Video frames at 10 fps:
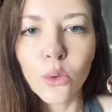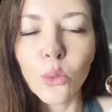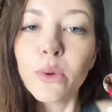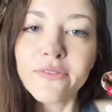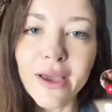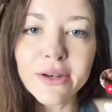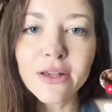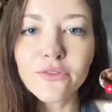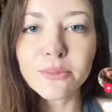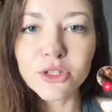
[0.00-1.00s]
we found
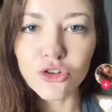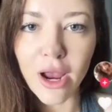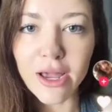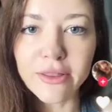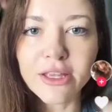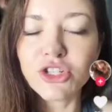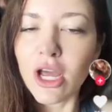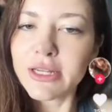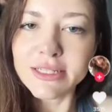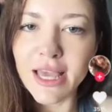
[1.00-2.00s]
out from the trial that
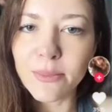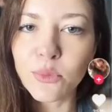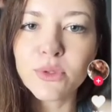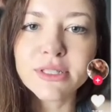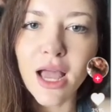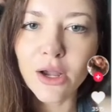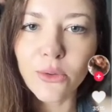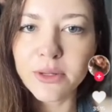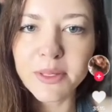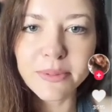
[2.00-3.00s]
Johnny Depp was not
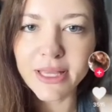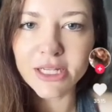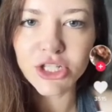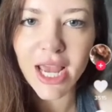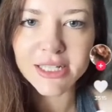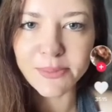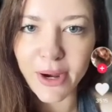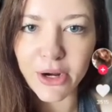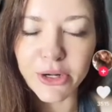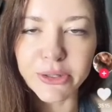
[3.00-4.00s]
going to be playing Jack
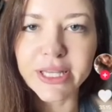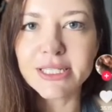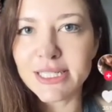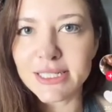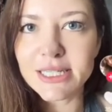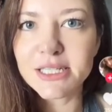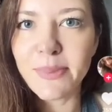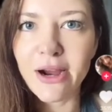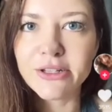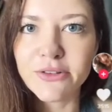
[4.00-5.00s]
Sparrow in Disney's
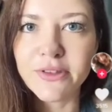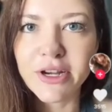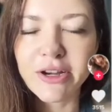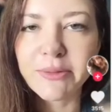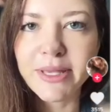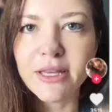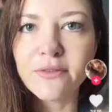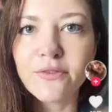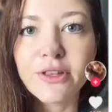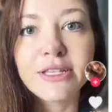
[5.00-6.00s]
Pirates of the
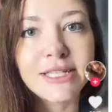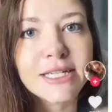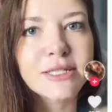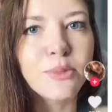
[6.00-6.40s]
Caribbean for the sixth